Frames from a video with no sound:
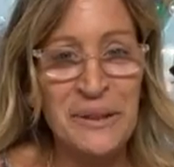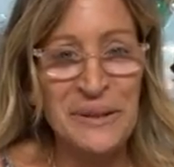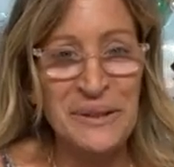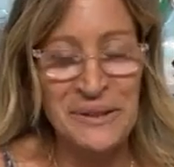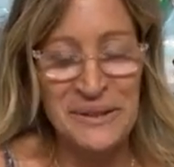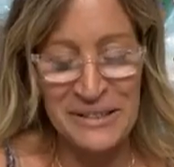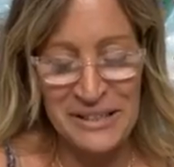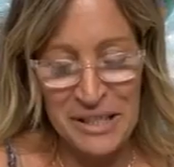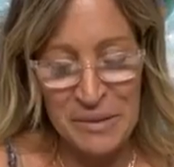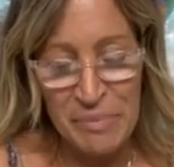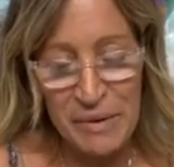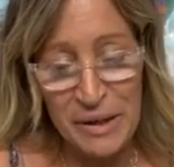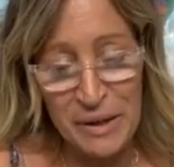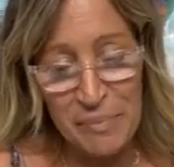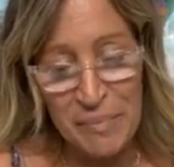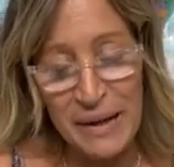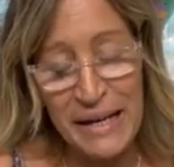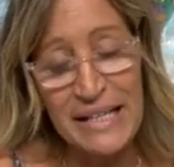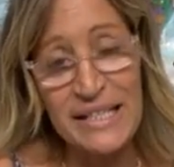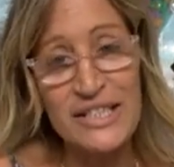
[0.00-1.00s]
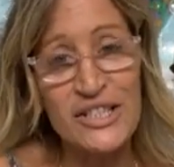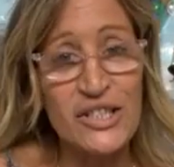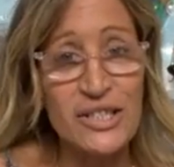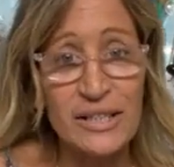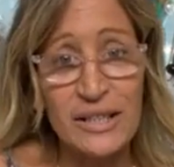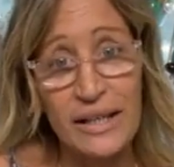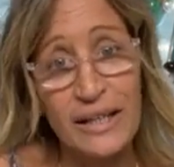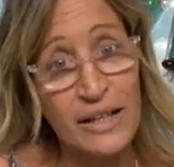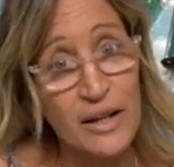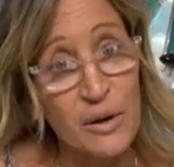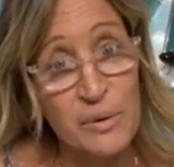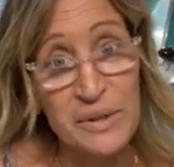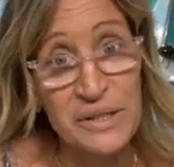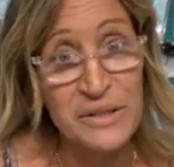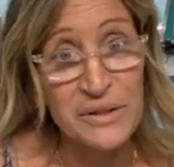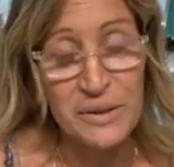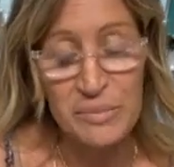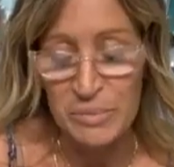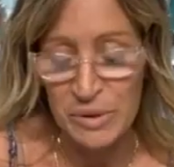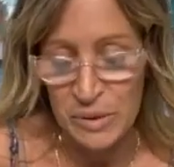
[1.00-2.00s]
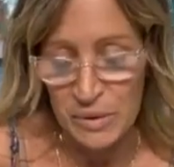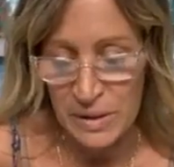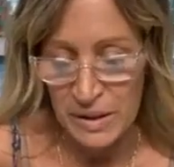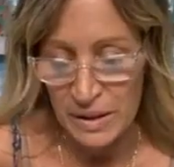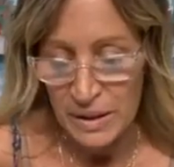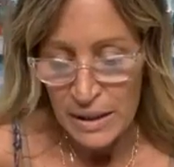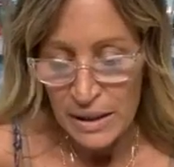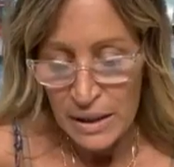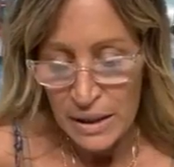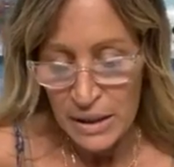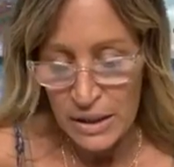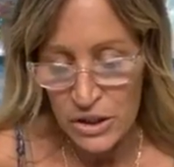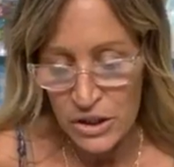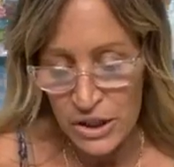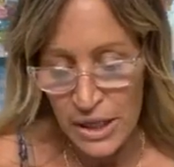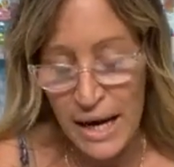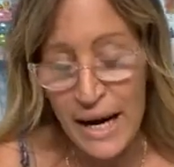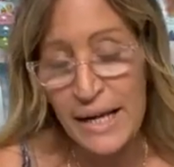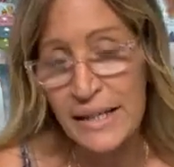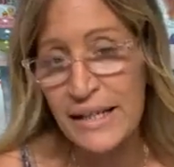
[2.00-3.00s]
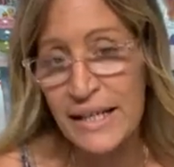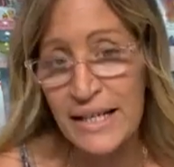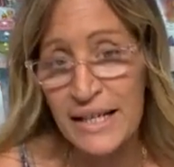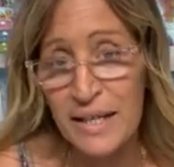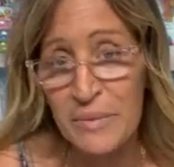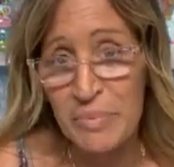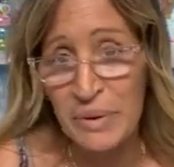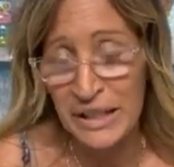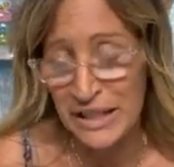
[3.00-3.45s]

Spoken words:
boot. She peed her pants and just let it go into the boots because she had to get the